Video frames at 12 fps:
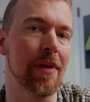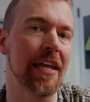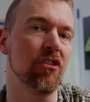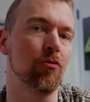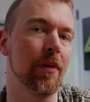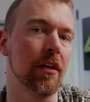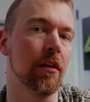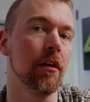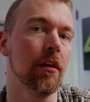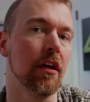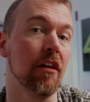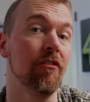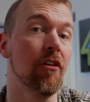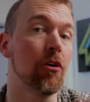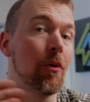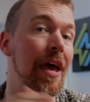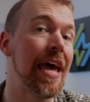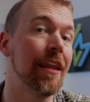management and
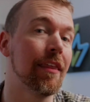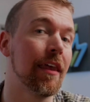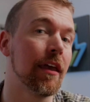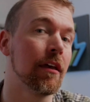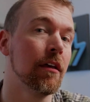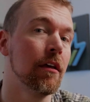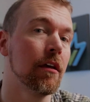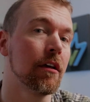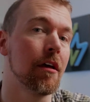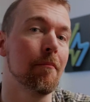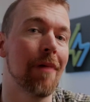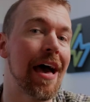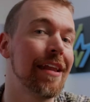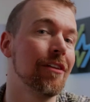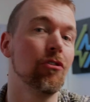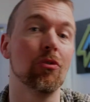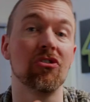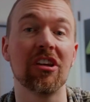photo editing combined
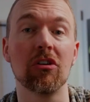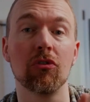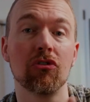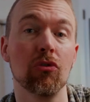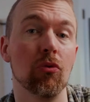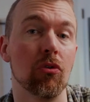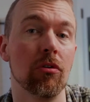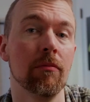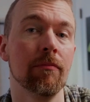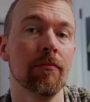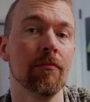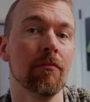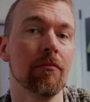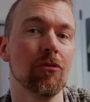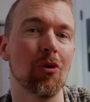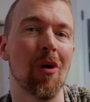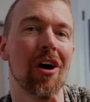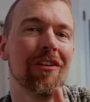into a single tool.
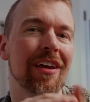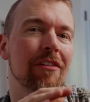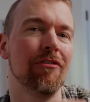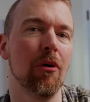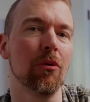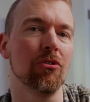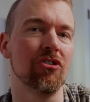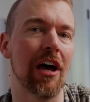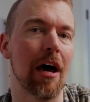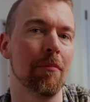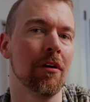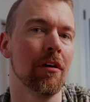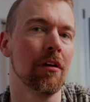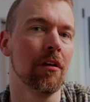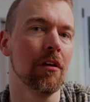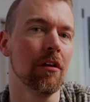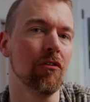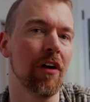So unlike Photoshop,
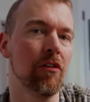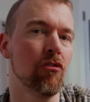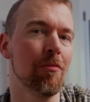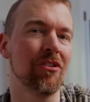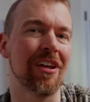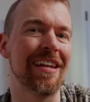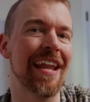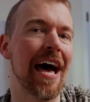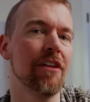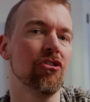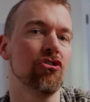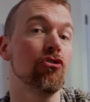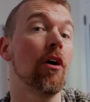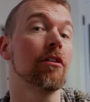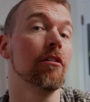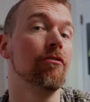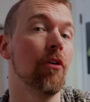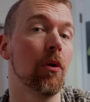Lightroom is a
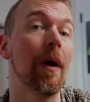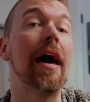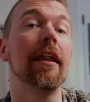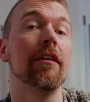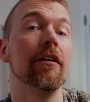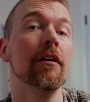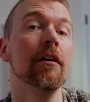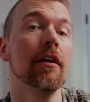non-destructive photo editor,